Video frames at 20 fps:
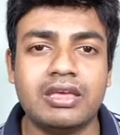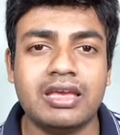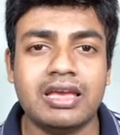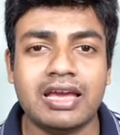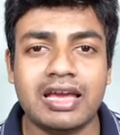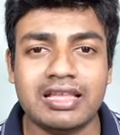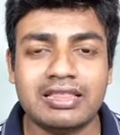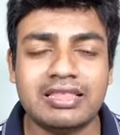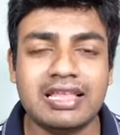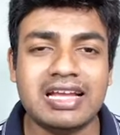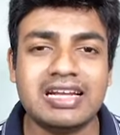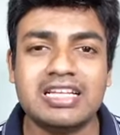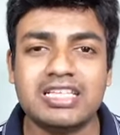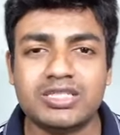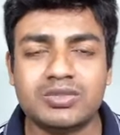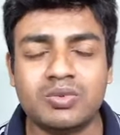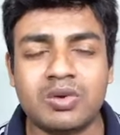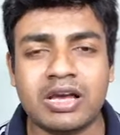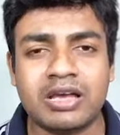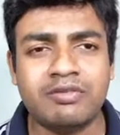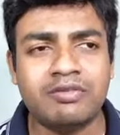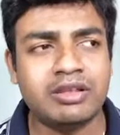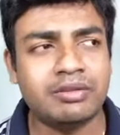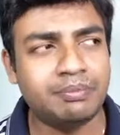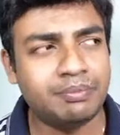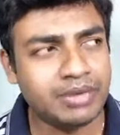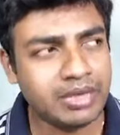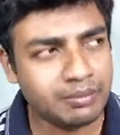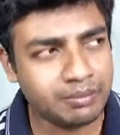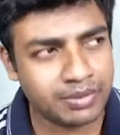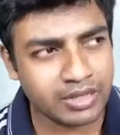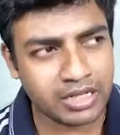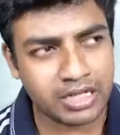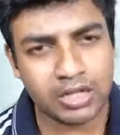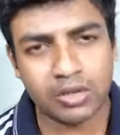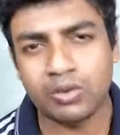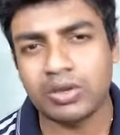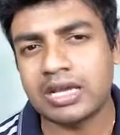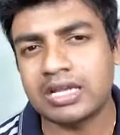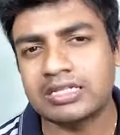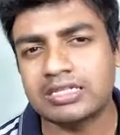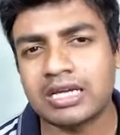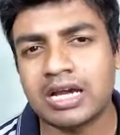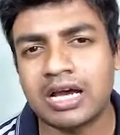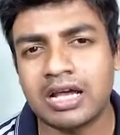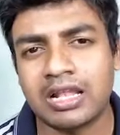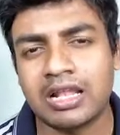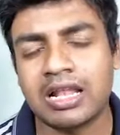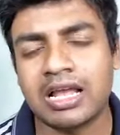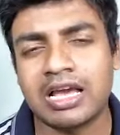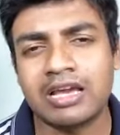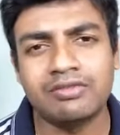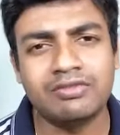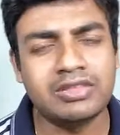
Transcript: And that is why when people look at our life,